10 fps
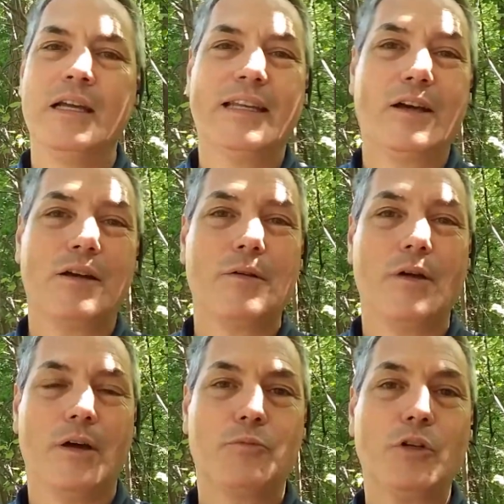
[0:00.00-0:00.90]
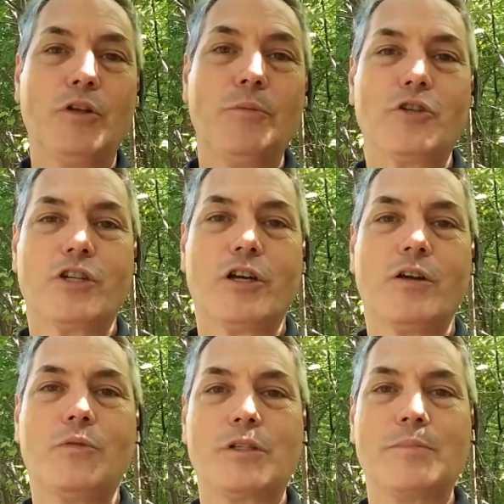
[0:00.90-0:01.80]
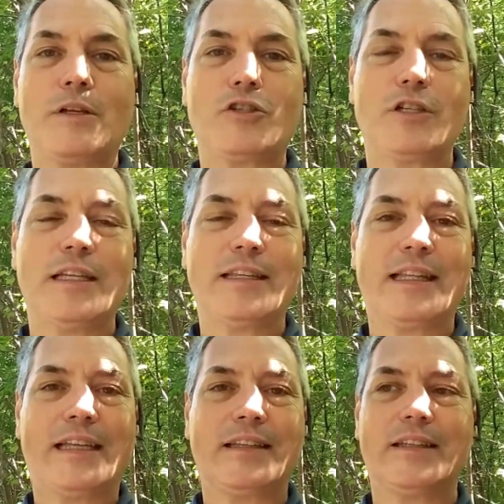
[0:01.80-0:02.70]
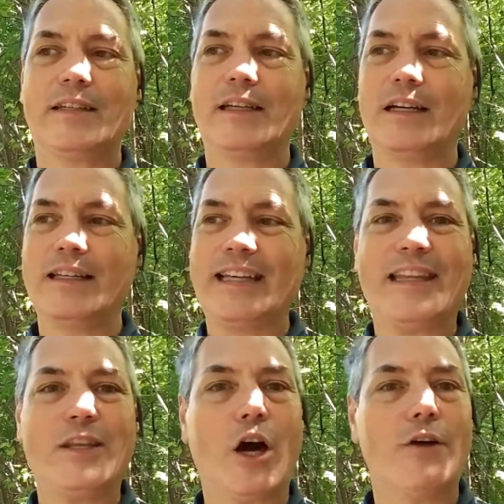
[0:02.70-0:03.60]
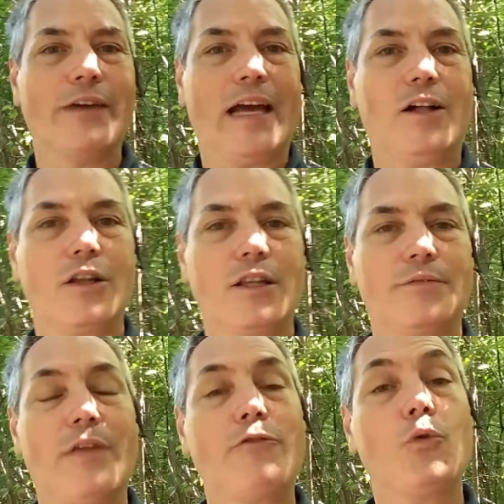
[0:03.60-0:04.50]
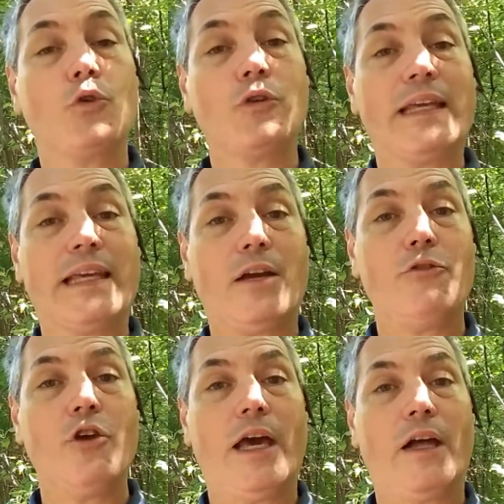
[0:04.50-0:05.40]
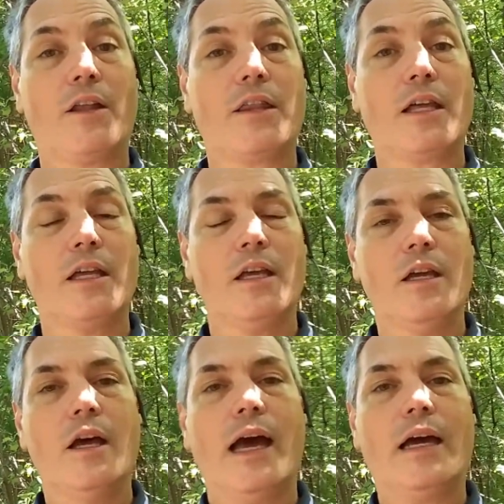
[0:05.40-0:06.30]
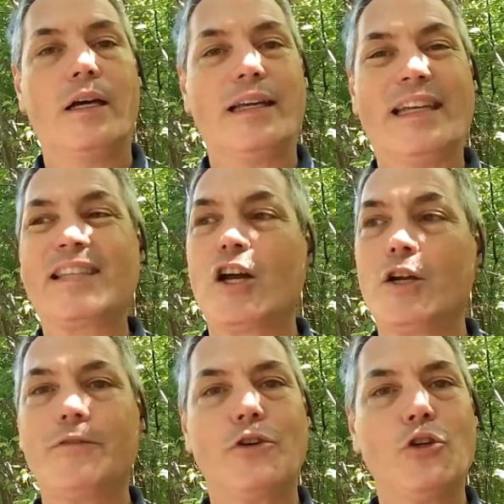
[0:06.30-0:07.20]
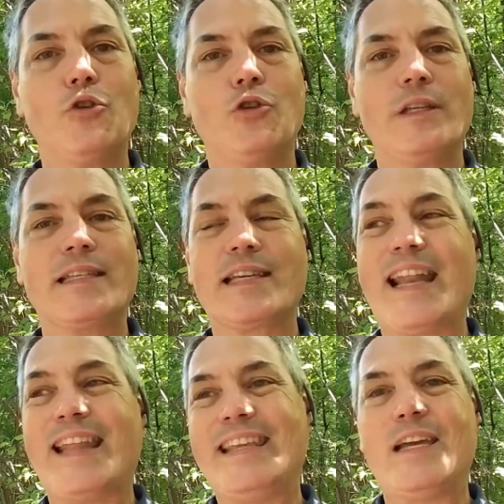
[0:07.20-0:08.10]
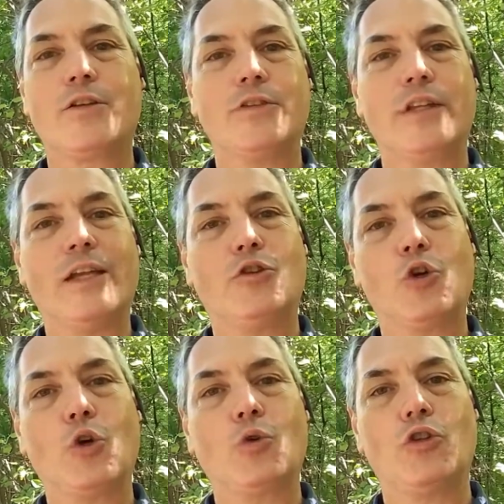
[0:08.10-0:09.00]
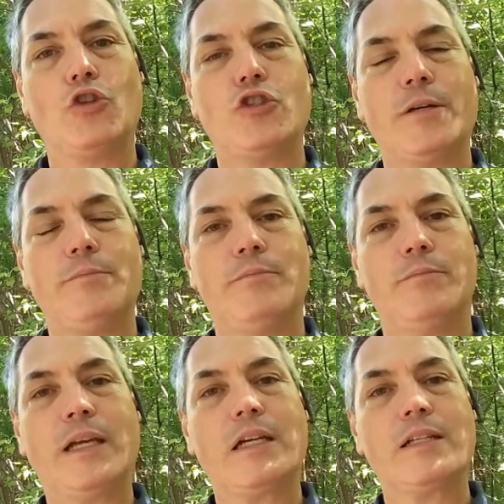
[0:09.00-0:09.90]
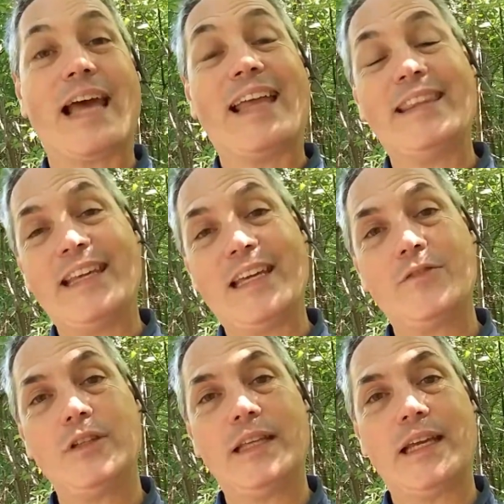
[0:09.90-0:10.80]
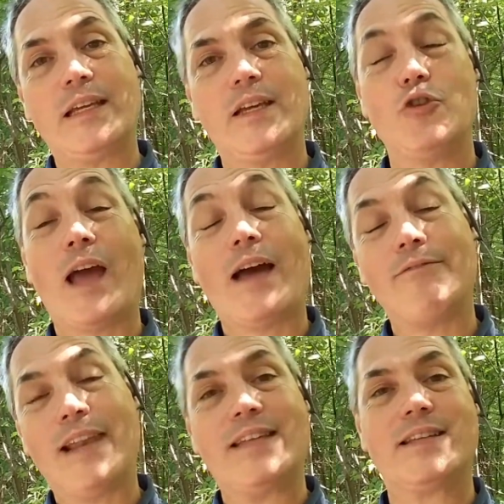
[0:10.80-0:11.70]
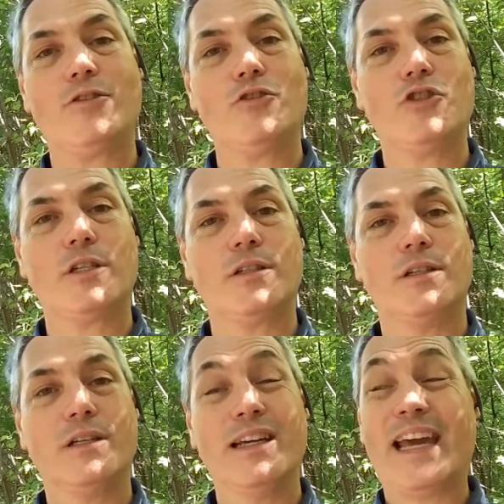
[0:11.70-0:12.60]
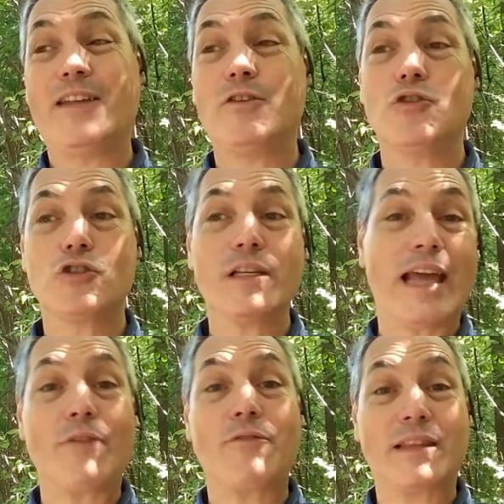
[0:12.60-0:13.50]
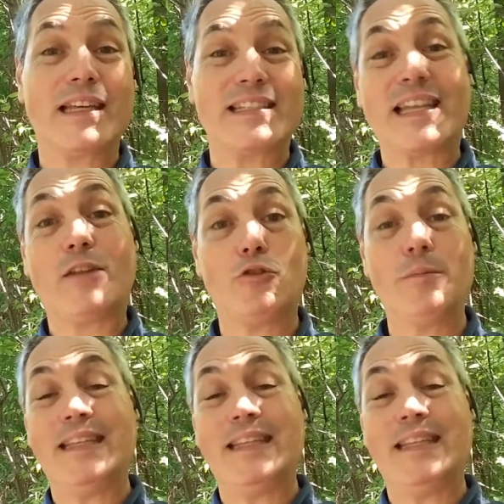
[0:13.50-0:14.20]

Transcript: Now, Brendan Burchard was mentioning that the idea of health, if you want to take care of your health, it's hard for you to decide at the end of the day to go to the gym because at the end of the day, you have less energy and usually things tend to be